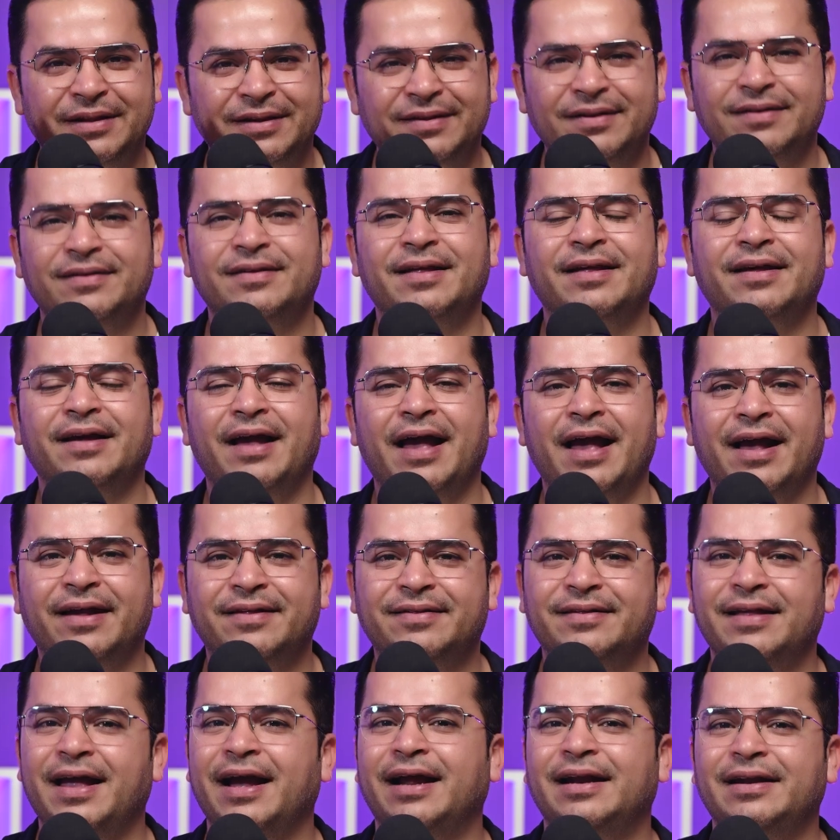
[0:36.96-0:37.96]
this is
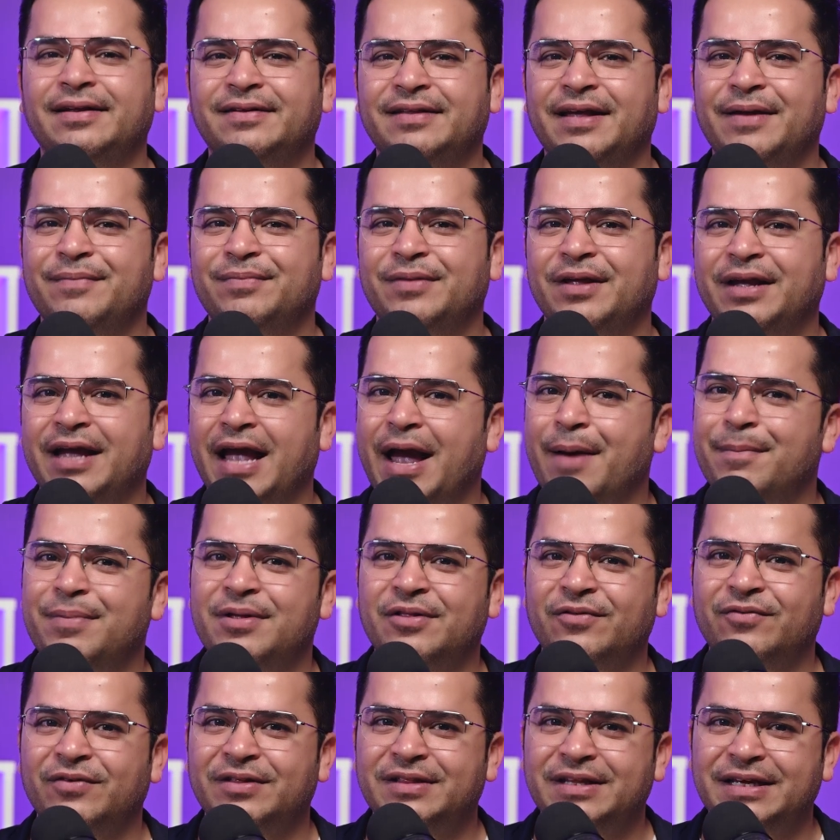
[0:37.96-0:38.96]
exactly the same thing
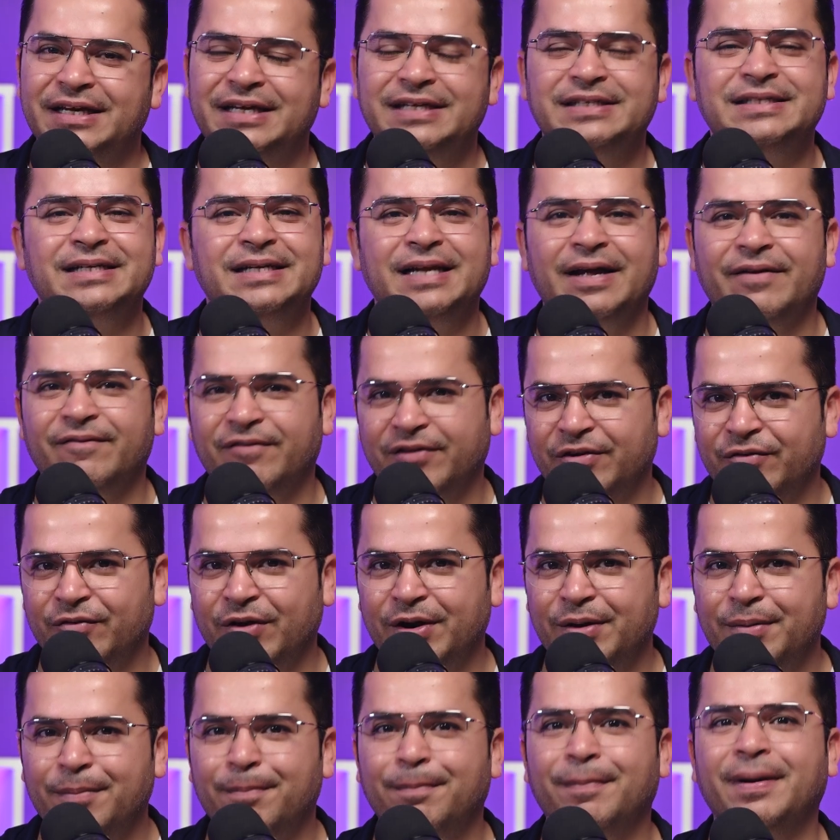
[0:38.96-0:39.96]
happens with each and
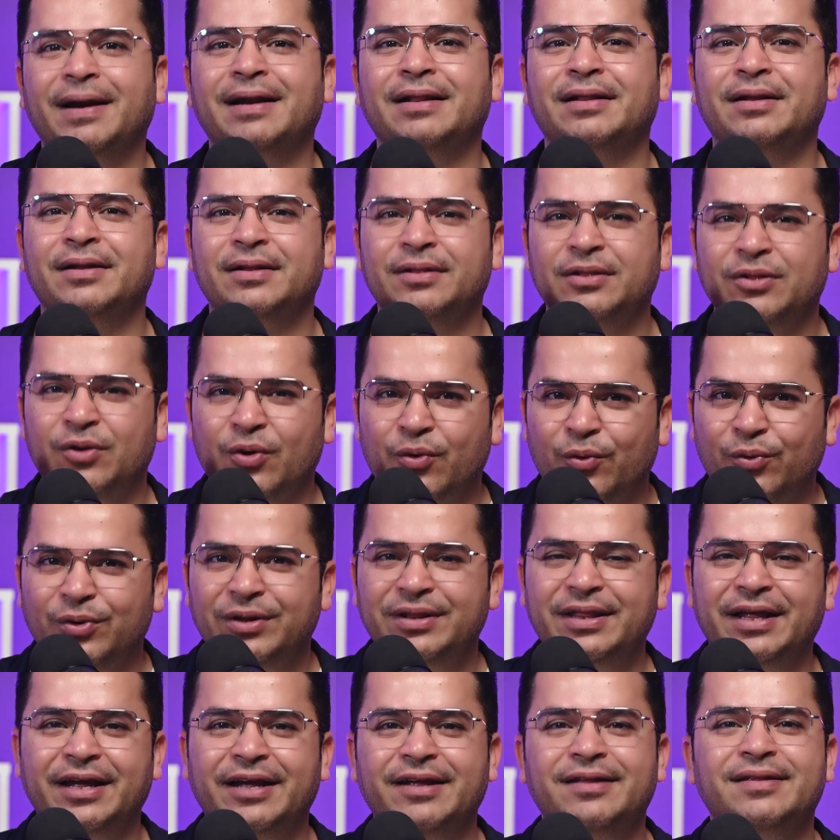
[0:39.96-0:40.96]
everyone. But the
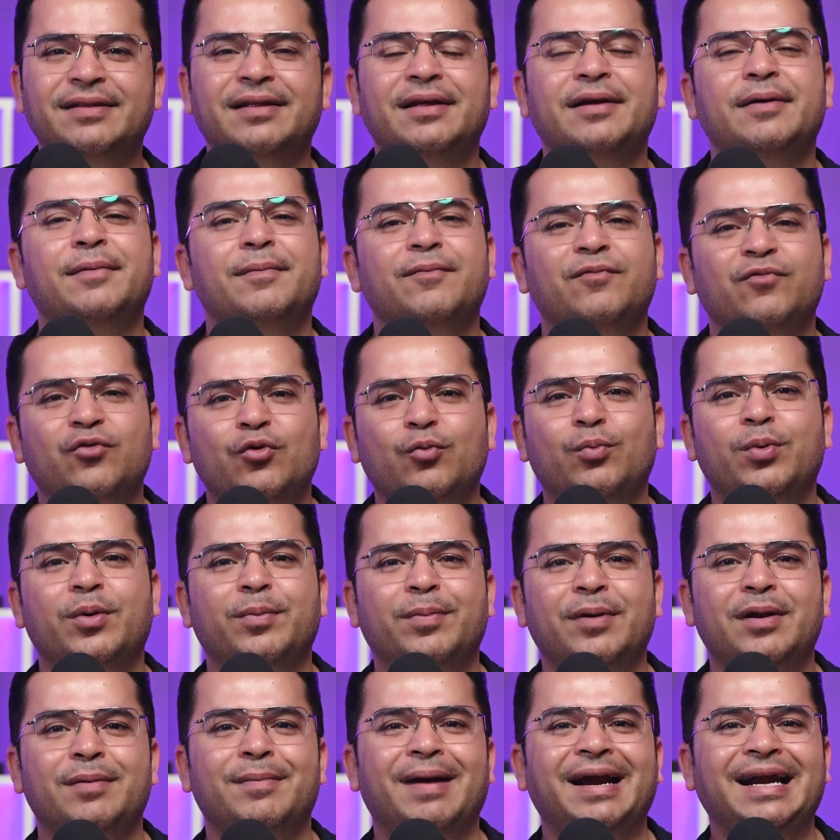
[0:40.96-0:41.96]
only thing is, few
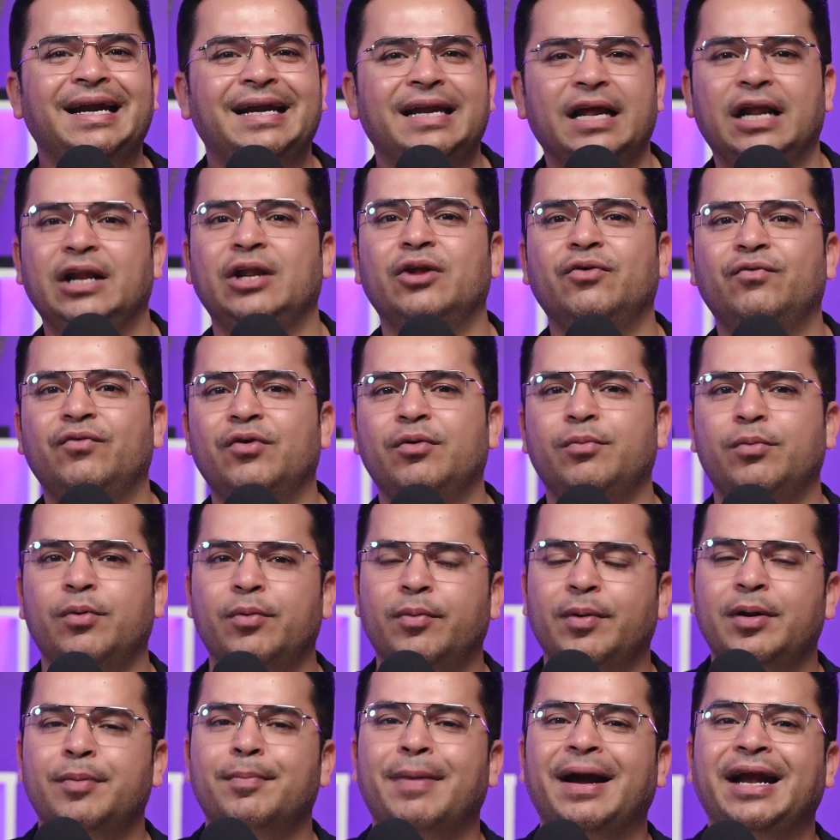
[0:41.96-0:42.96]
people might tell you, few
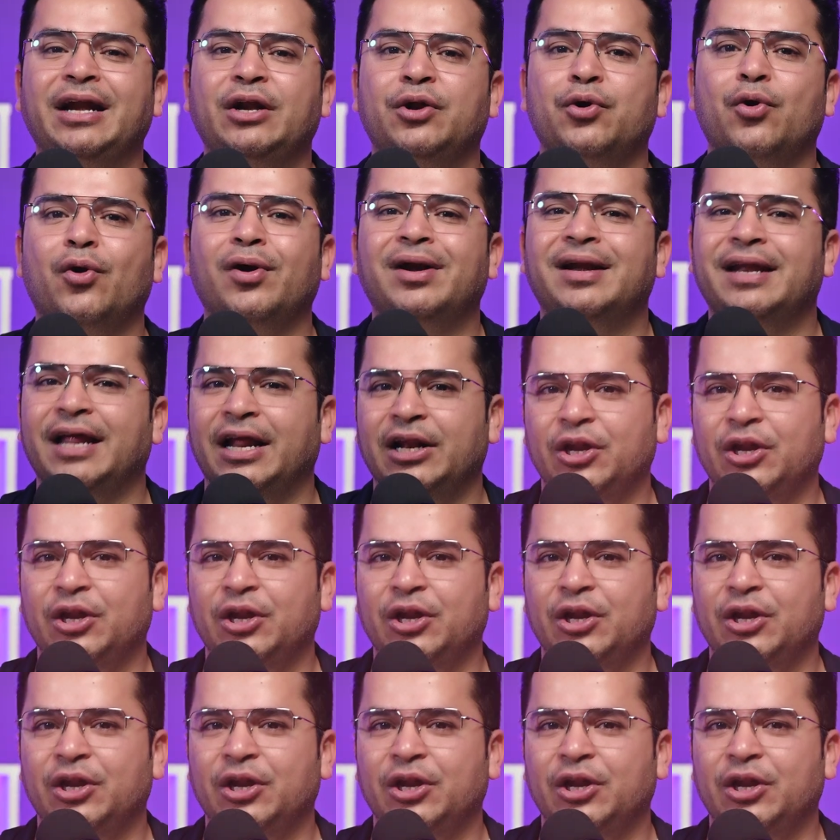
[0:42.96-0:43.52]
people might not